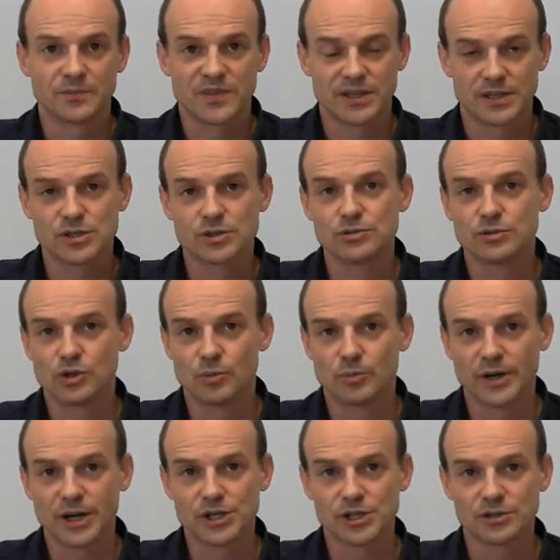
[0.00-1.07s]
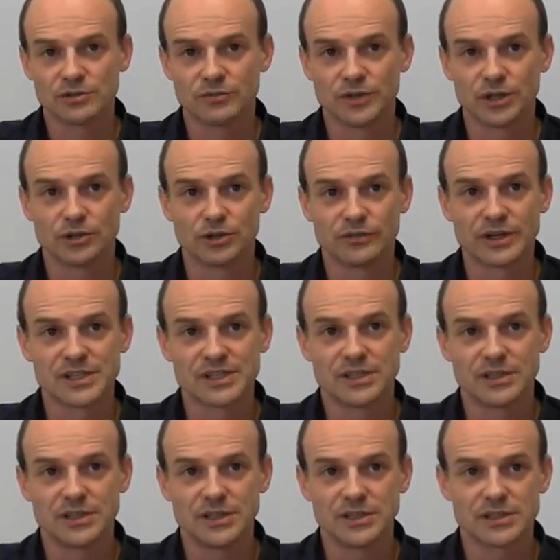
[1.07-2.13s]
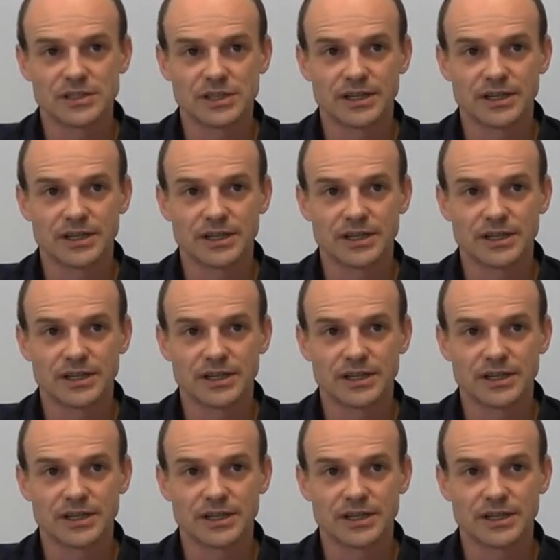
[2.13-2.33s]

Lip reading: thanks to cooperation with universities